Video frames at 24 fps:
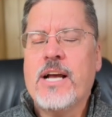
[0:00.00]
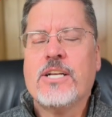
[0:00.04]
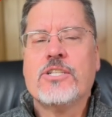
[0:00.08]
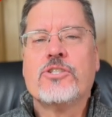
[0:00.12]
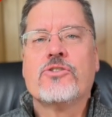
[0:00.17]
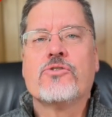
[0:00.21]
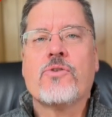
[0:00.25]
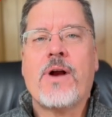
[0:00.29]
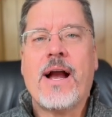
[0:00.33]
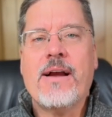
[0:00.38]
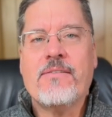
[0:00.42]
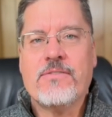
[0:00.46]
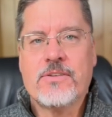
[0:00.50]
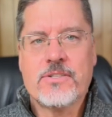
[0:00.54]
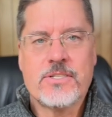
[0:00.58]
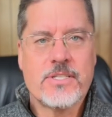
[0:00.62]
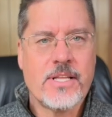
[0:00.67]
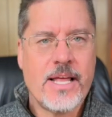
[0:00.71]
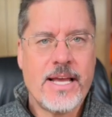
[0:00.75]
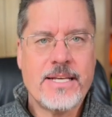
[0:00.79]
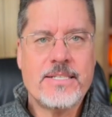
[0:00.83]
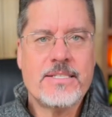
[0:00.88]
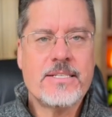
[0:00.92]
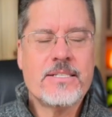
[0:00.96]
Driver's
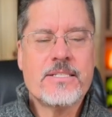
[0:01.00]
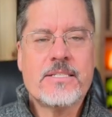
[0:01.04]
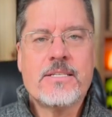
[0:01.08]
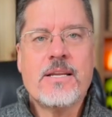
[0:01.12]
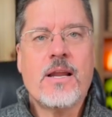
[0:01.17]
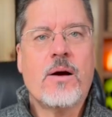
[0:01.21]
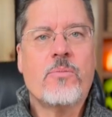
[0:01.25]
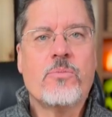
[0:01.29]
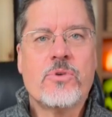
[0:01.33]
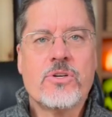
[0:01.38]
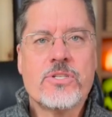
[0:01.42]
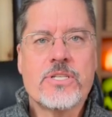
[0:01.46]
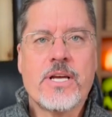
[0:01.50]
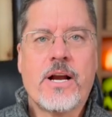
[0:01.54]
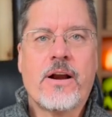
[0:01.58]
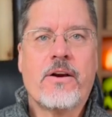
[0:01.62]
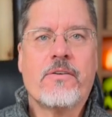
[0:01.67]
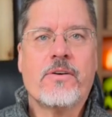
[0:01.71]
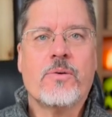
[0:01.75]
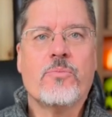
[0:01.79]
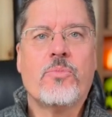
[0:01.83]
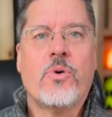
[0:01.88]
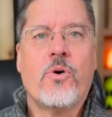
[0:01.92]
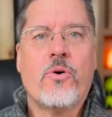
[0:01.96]
license numbers
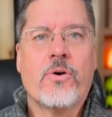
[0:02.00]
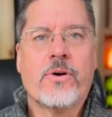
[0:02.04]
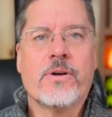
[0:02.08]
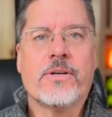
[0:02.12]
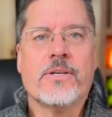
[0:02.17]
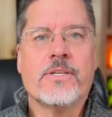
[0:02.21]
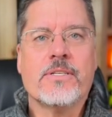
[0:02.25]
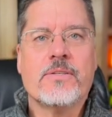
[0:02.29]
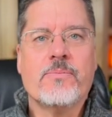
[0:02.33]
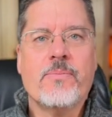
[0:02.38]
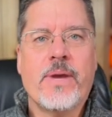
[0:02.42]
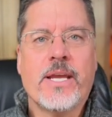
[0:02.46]
are important.